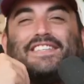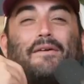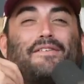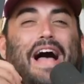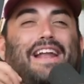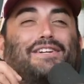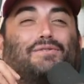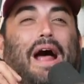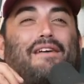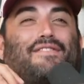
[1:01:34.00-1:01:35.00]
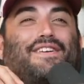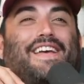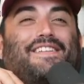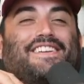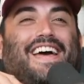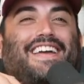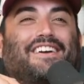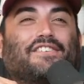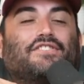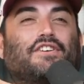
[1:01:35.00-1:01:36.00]
So I had a driver the other day.
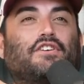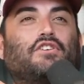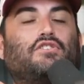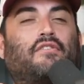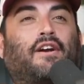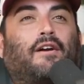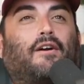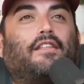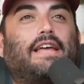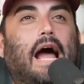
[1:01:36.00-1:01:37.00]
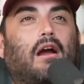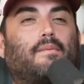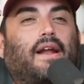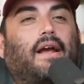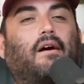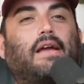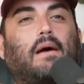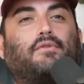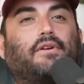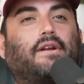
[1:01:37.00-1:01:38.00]
He goes, you ever heard of the Ironman? I go,
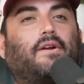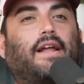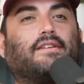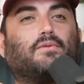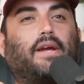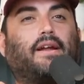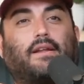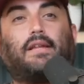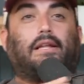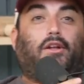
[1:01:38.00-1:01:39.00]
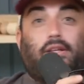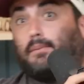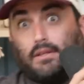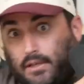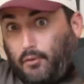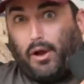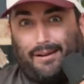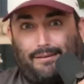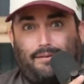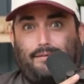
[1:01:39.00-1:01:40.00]
yeah, I'm doing one next week. And he like looked at me. He's like,
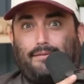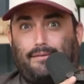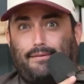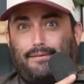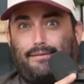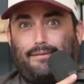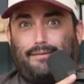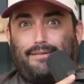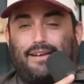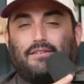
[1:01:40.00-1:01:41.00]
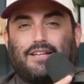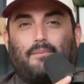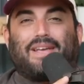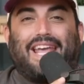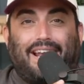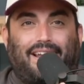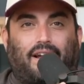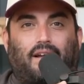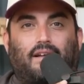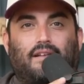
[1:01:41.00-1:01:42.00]
what? I was like, I'm
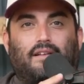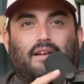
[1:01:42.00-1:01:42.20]
kidding.